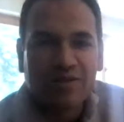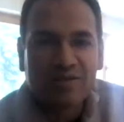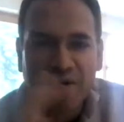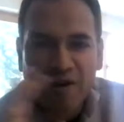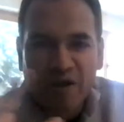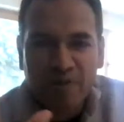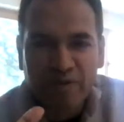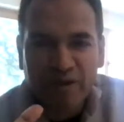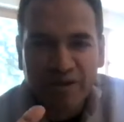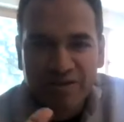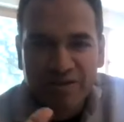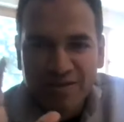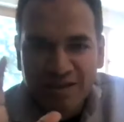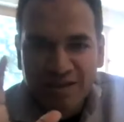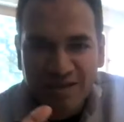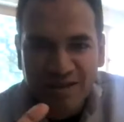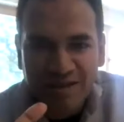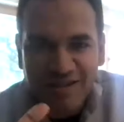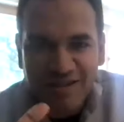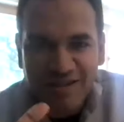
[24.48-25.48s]
Sorry about
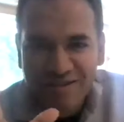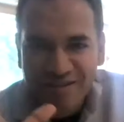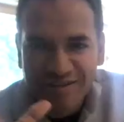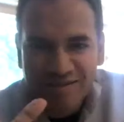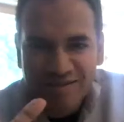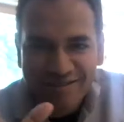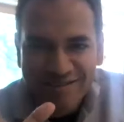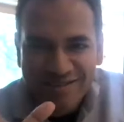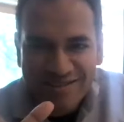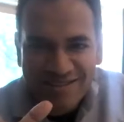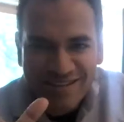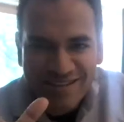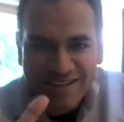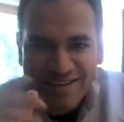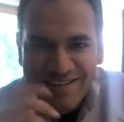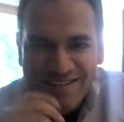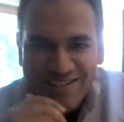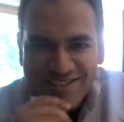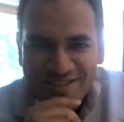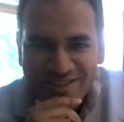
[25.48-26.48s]
the
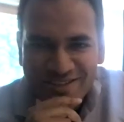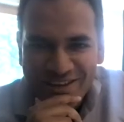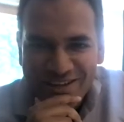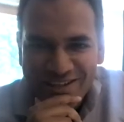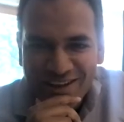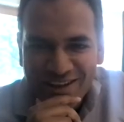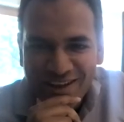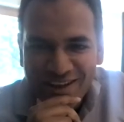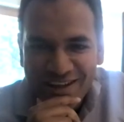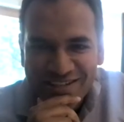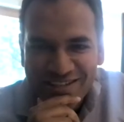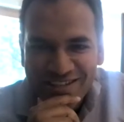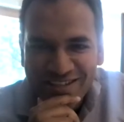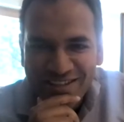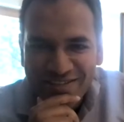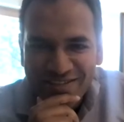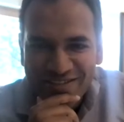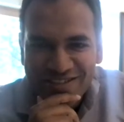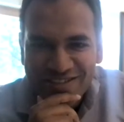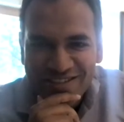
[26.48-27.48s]
slightly strange lighting.
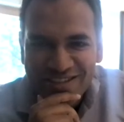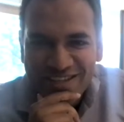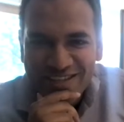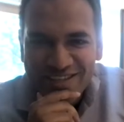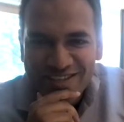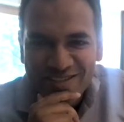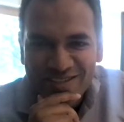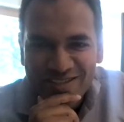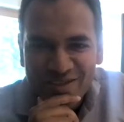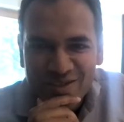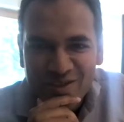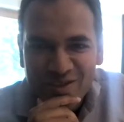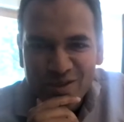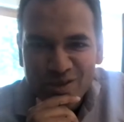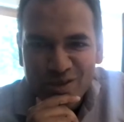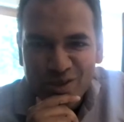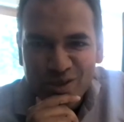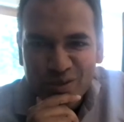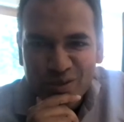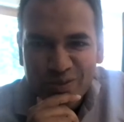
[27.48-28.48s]
If you're seeing this on
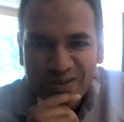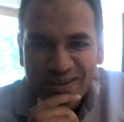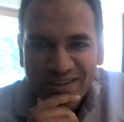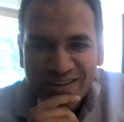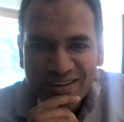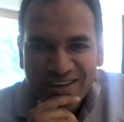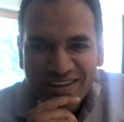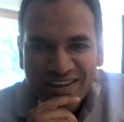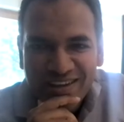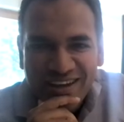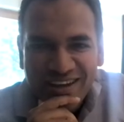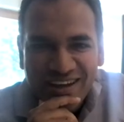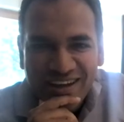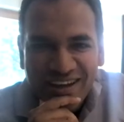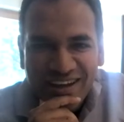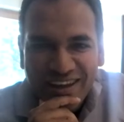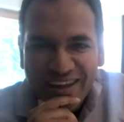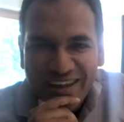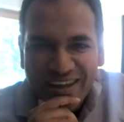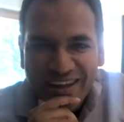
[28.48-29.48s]
YouTube,
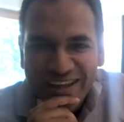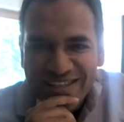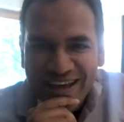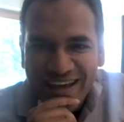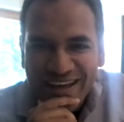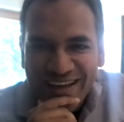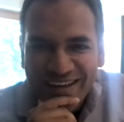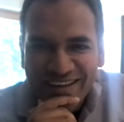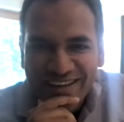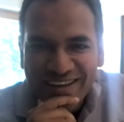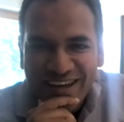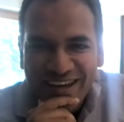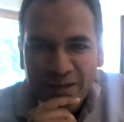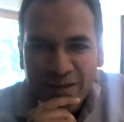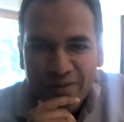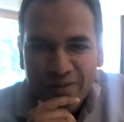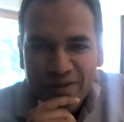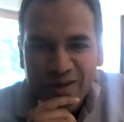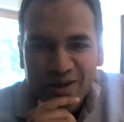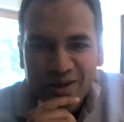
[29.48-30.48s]
like Zach,
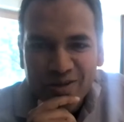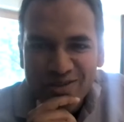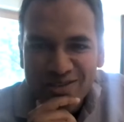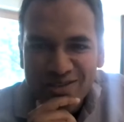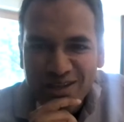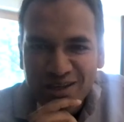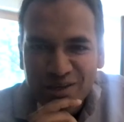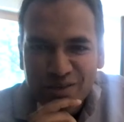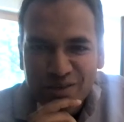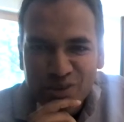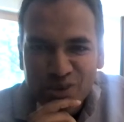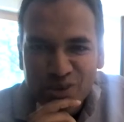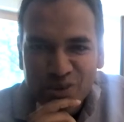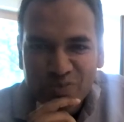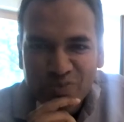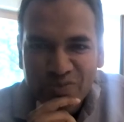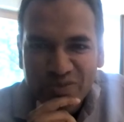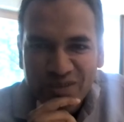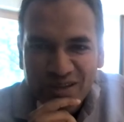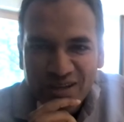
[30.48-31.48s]
I'm in a hotel
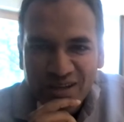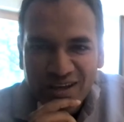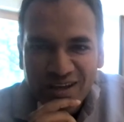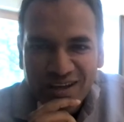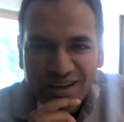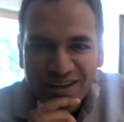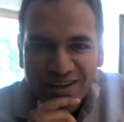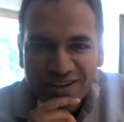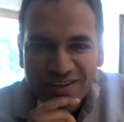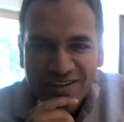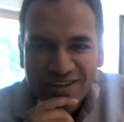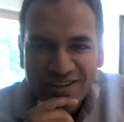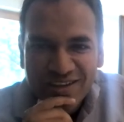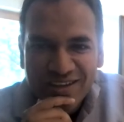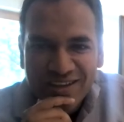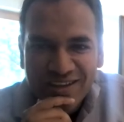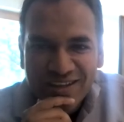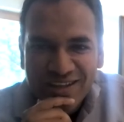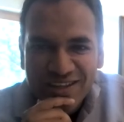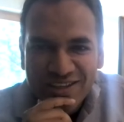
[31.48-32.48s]
room
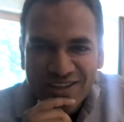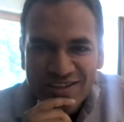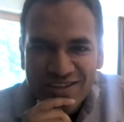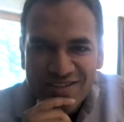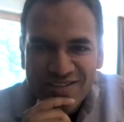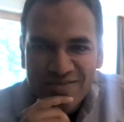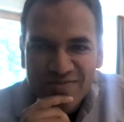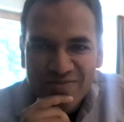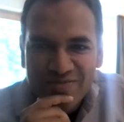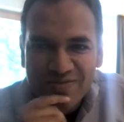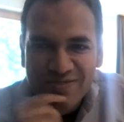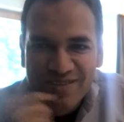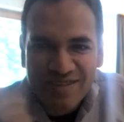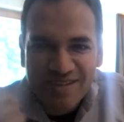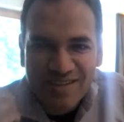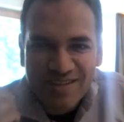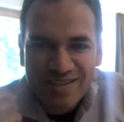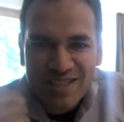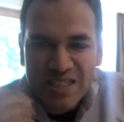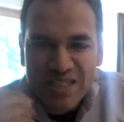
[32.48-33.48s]
and there are some
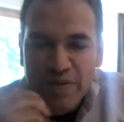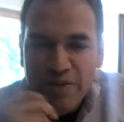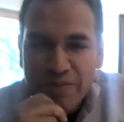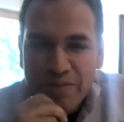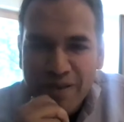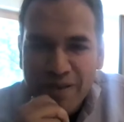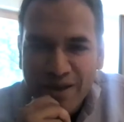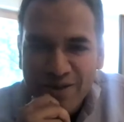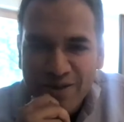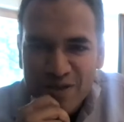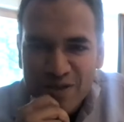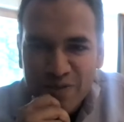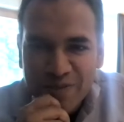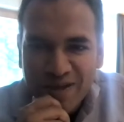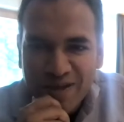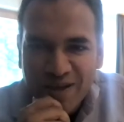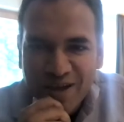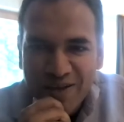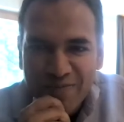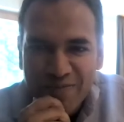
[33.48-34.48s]
snowy mountains
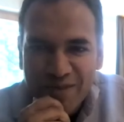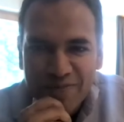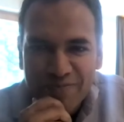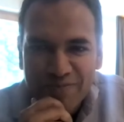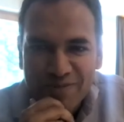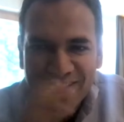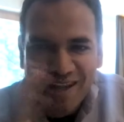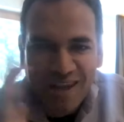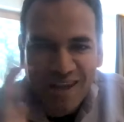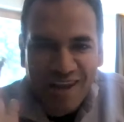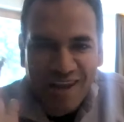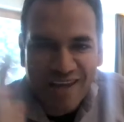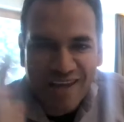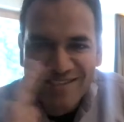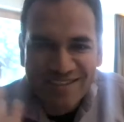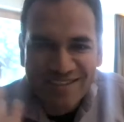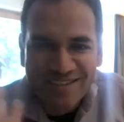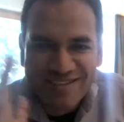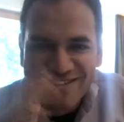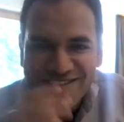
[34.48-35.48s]
behind me, but the
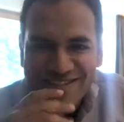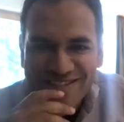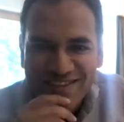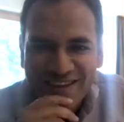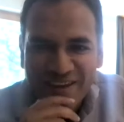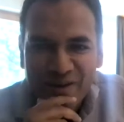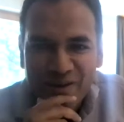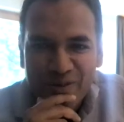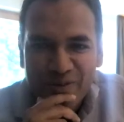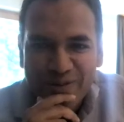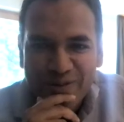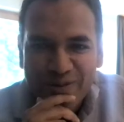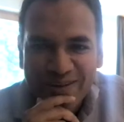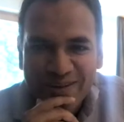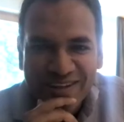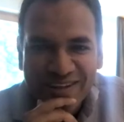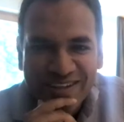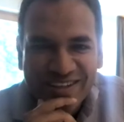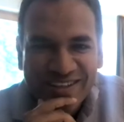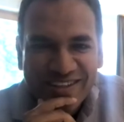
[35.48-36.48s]
lighting is just terrible
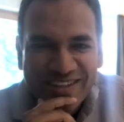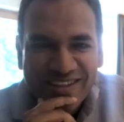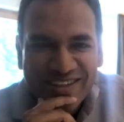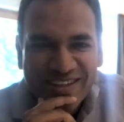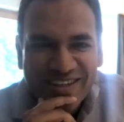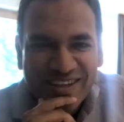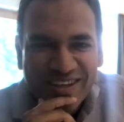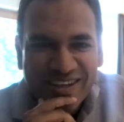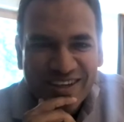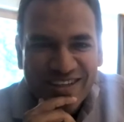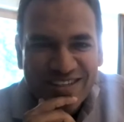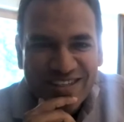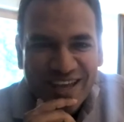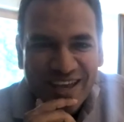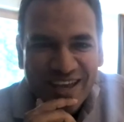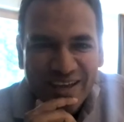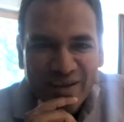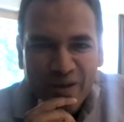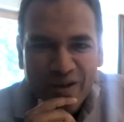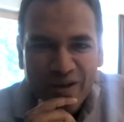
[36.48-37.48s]
here.
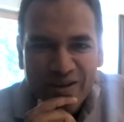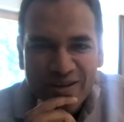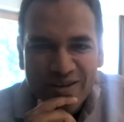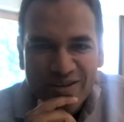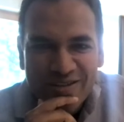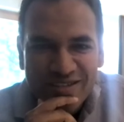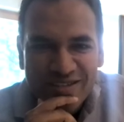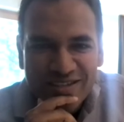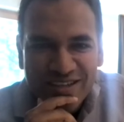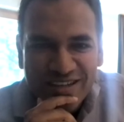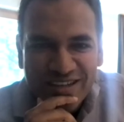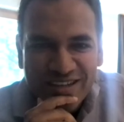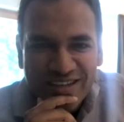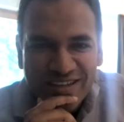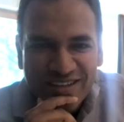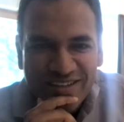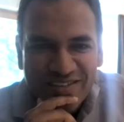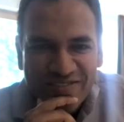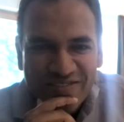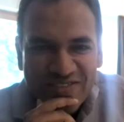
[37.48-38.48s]
Zach, where are you
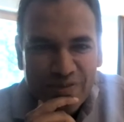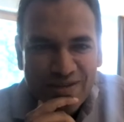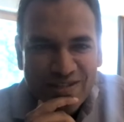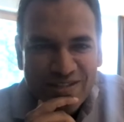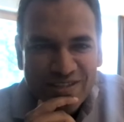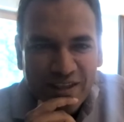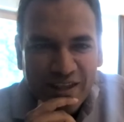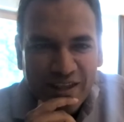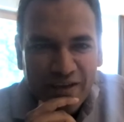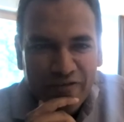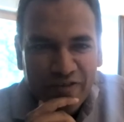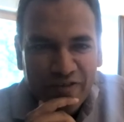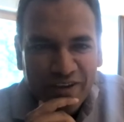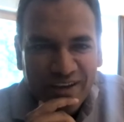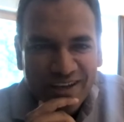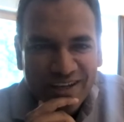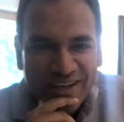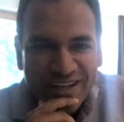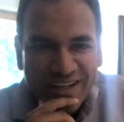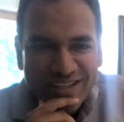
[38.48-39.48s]
today? Somewhere in South Africa,
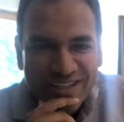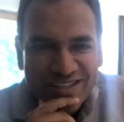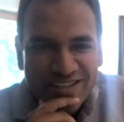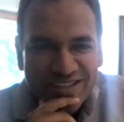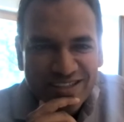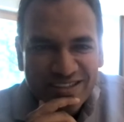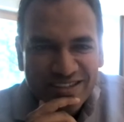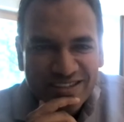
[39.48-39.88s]
I guess.